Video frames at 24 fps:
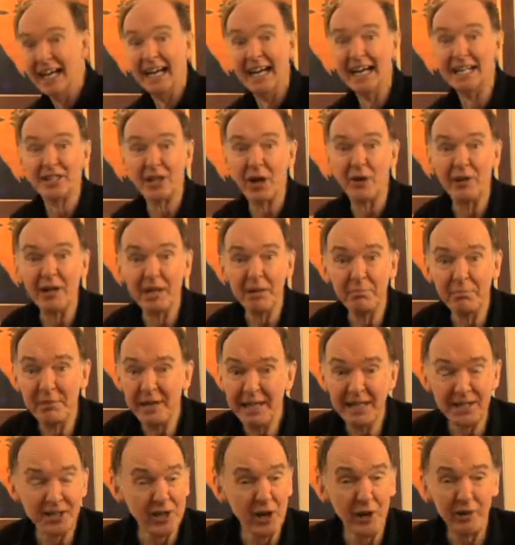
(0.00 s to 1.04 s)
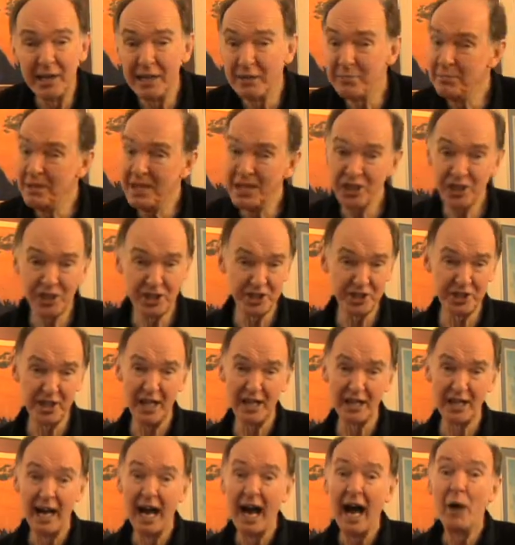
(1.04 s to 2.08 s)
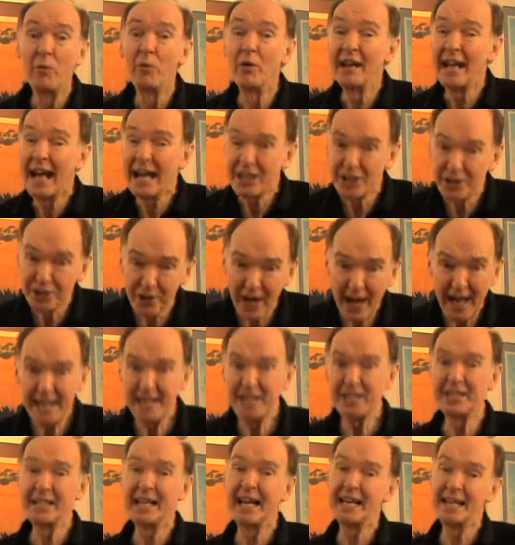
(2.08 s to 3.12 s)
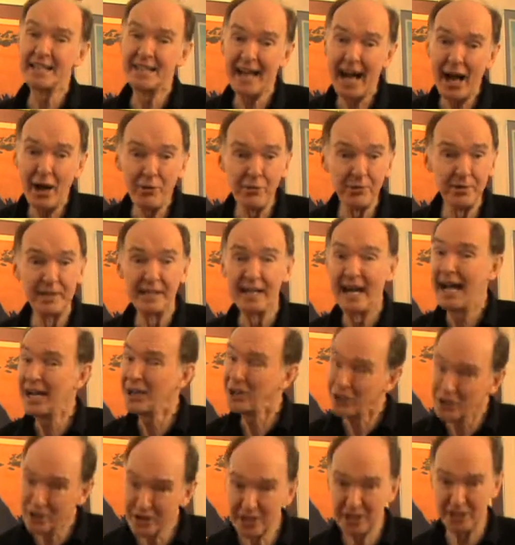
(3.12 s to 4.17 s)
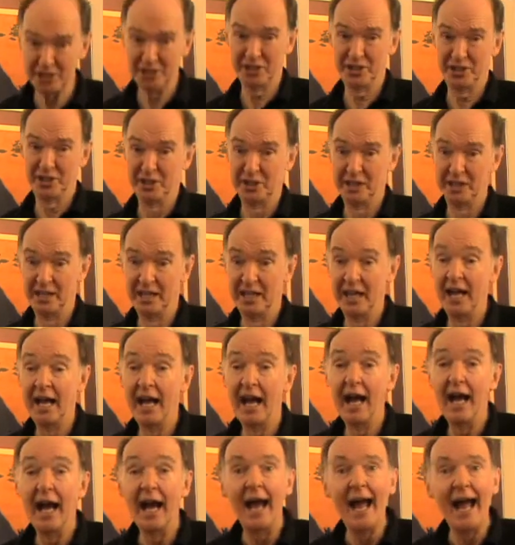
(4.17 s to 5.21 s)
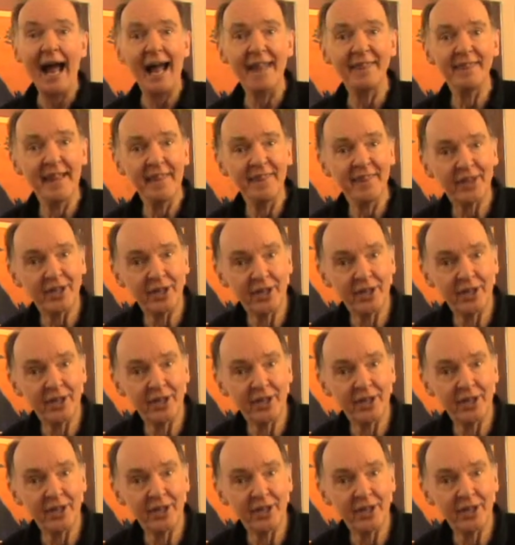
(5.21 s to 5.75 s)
it's only me, she said. When I tried to get down, I couldn't. And then the